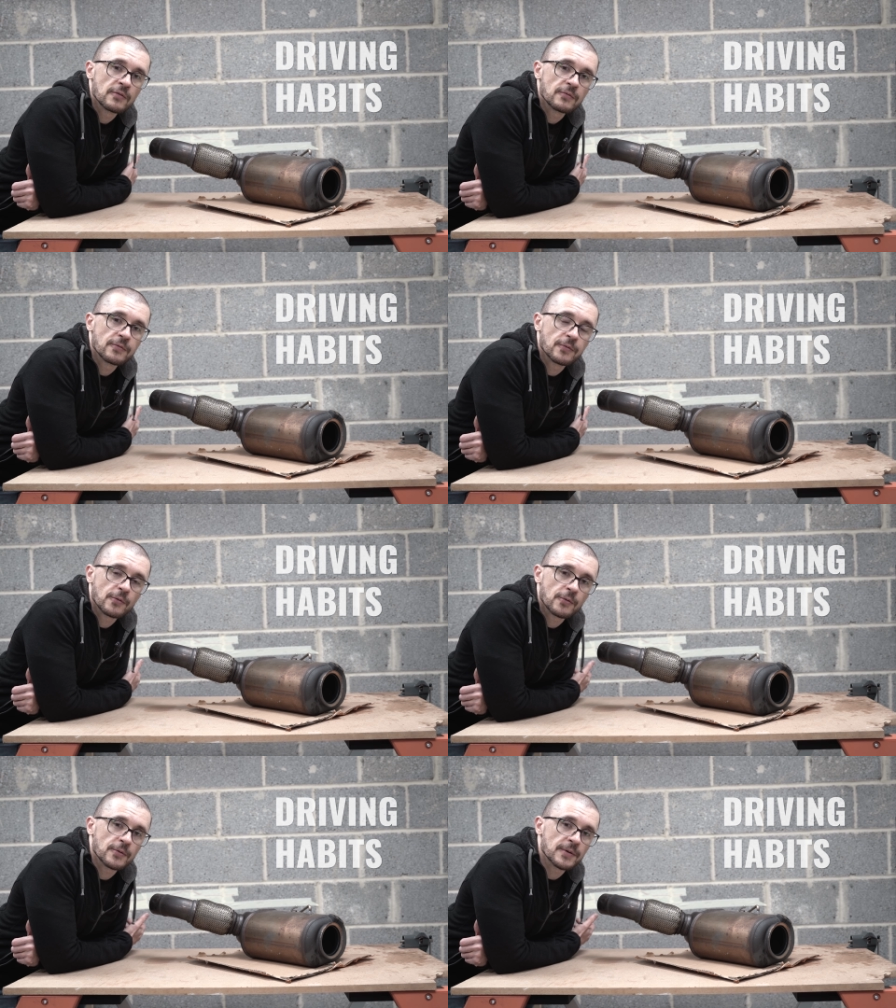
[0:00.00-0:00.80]

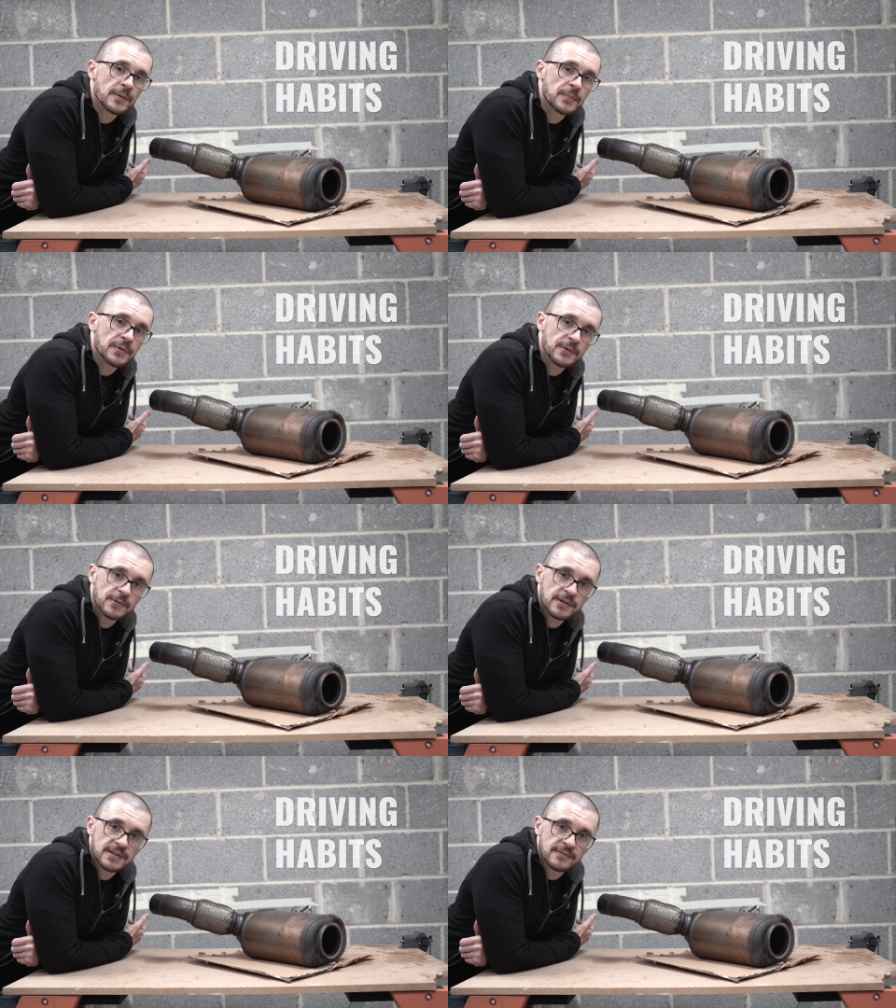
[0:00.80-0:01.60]
for a
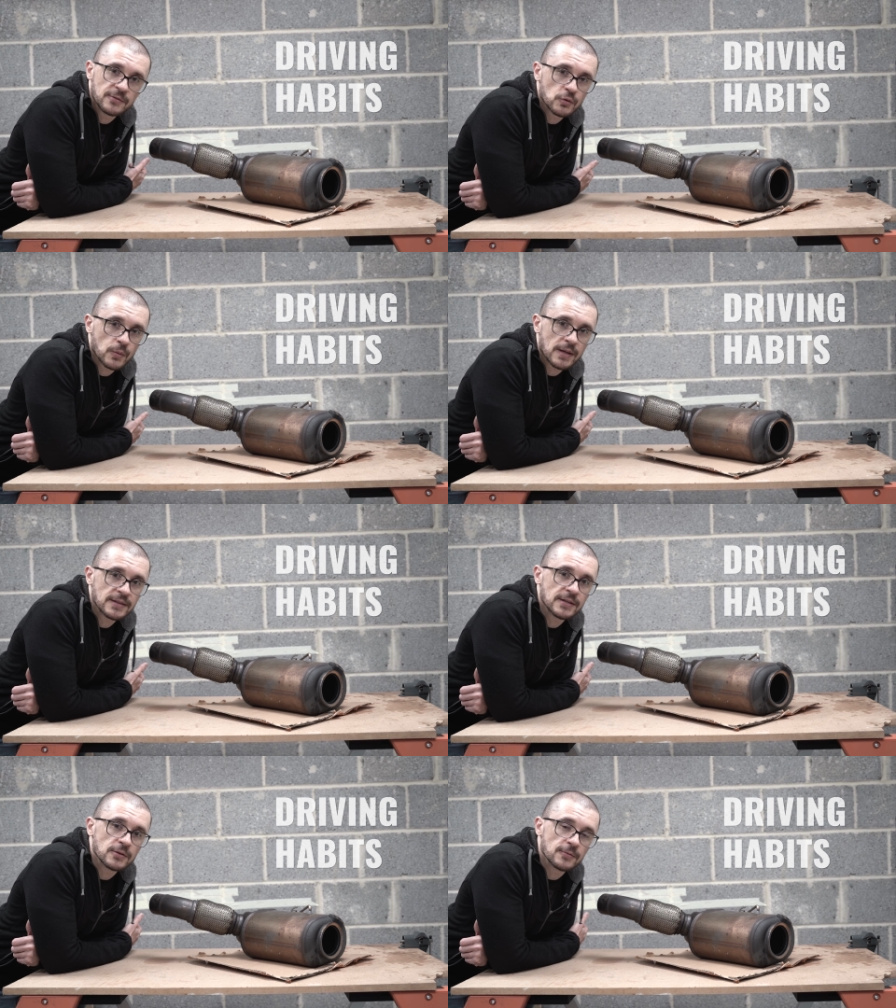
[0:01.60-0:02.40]
period of
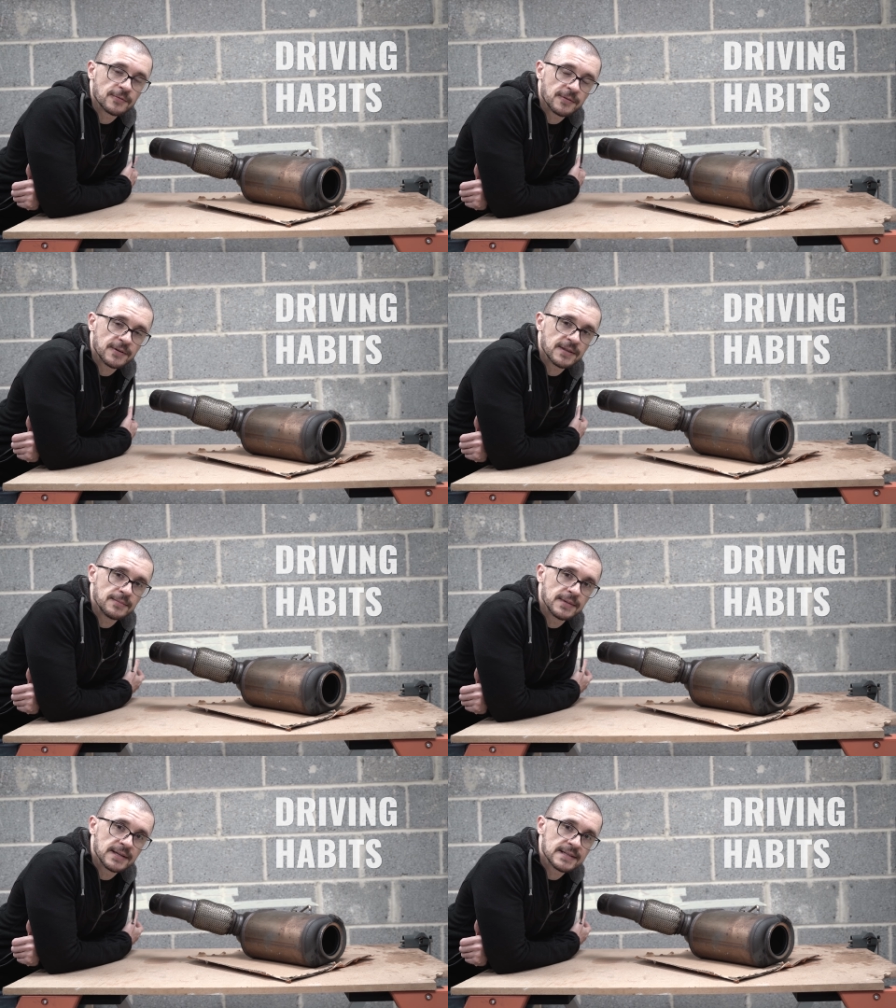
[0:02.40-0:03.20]
20 to 30
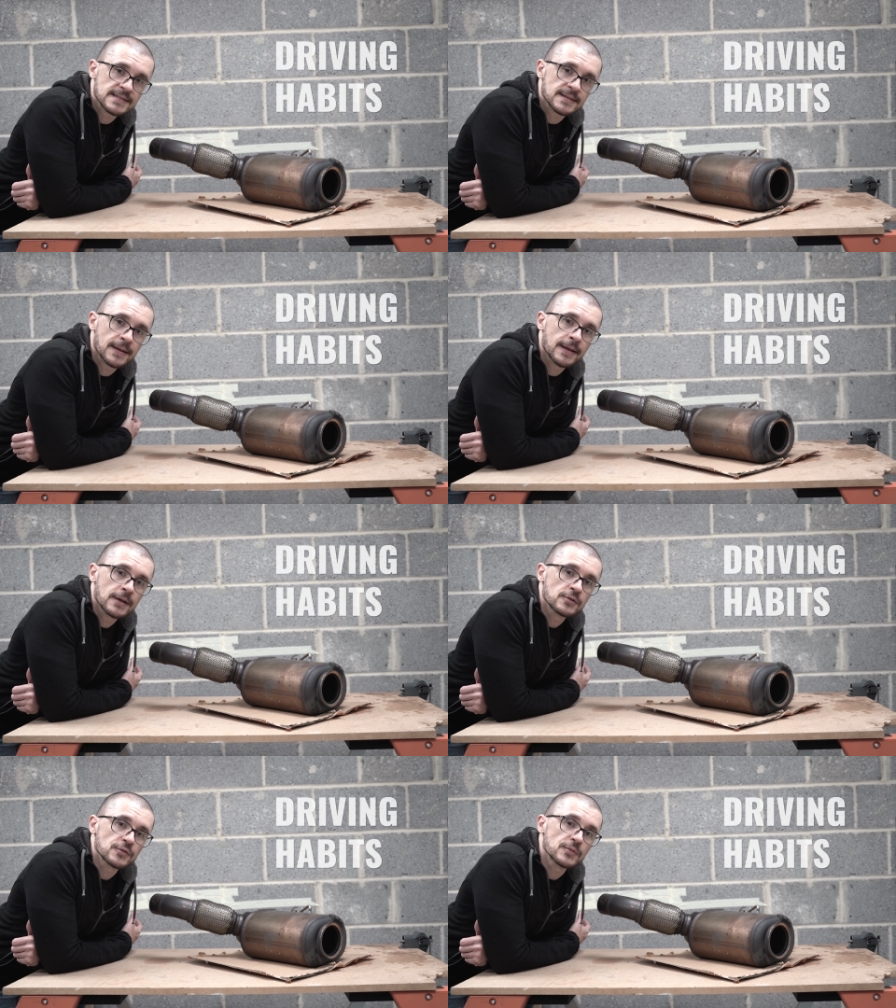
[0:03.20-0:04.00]
minutes
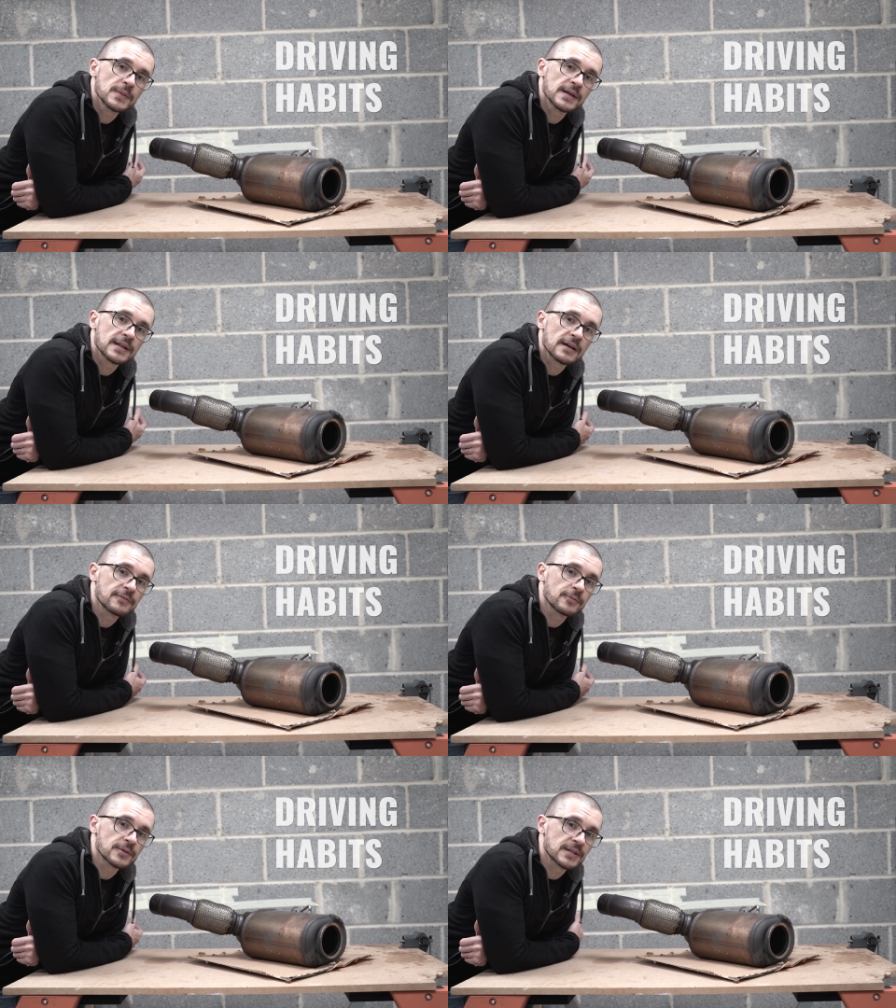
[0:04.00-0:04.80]
should be
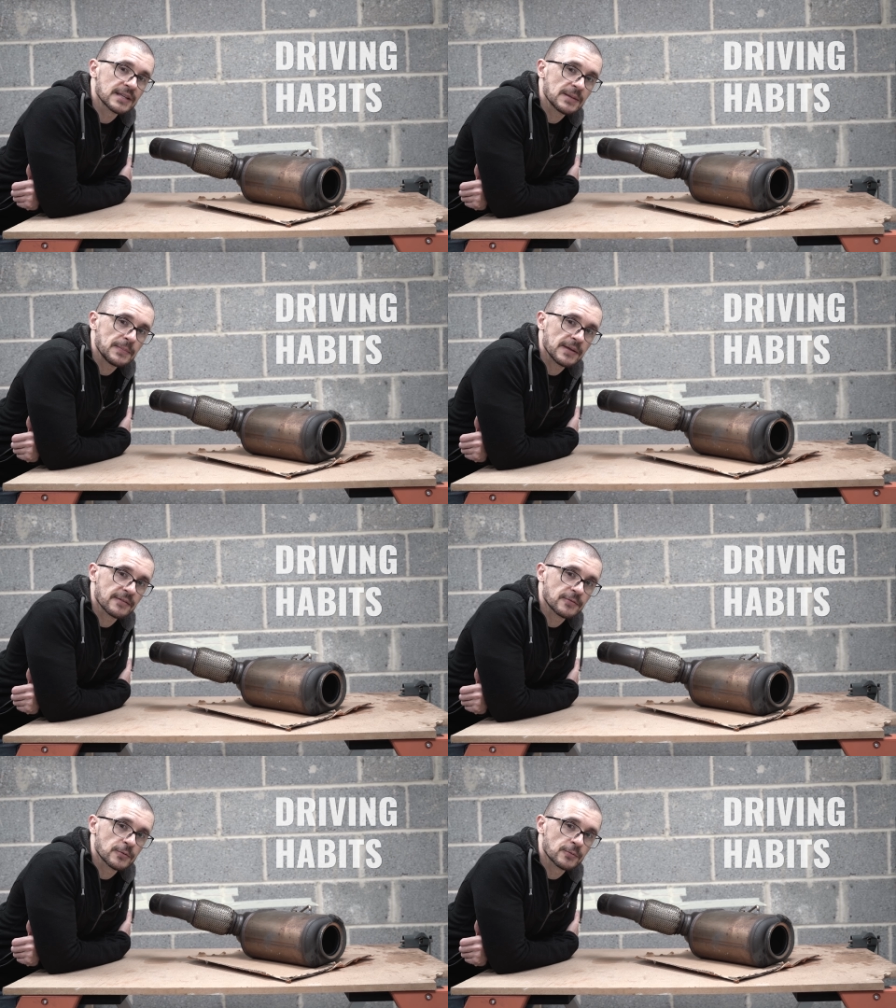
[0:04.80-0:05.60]
enough for the
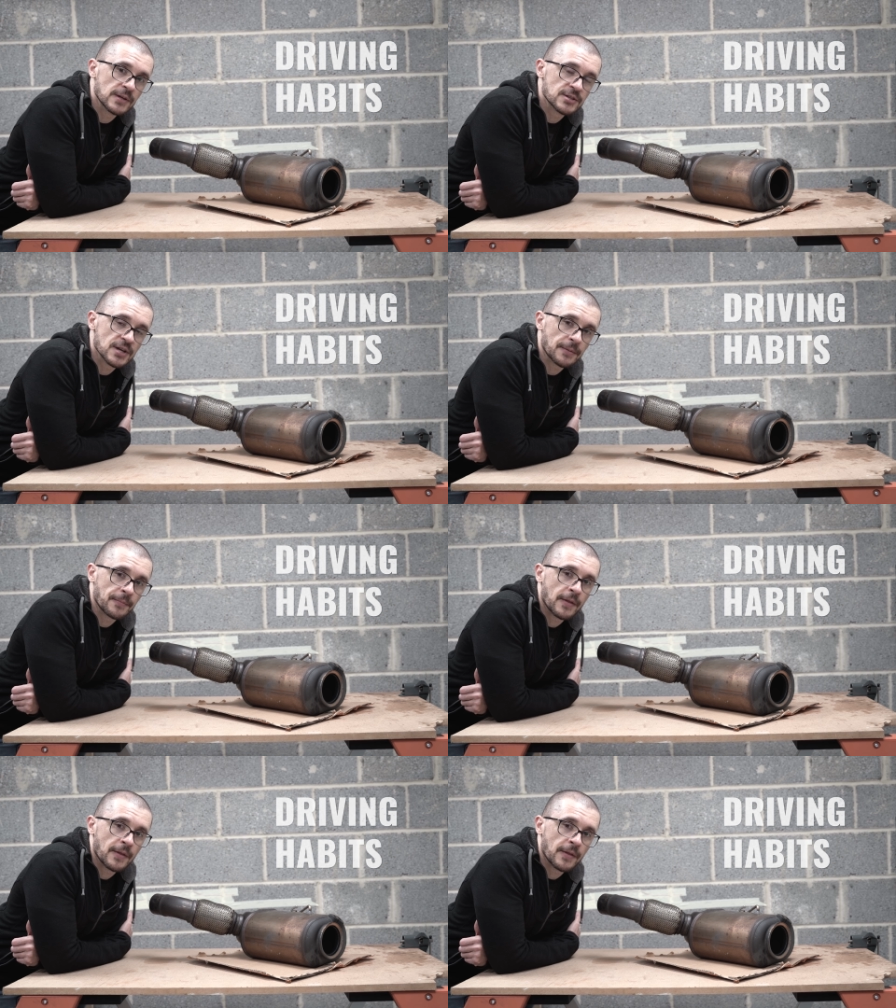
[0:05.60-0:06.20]
DPF to regen.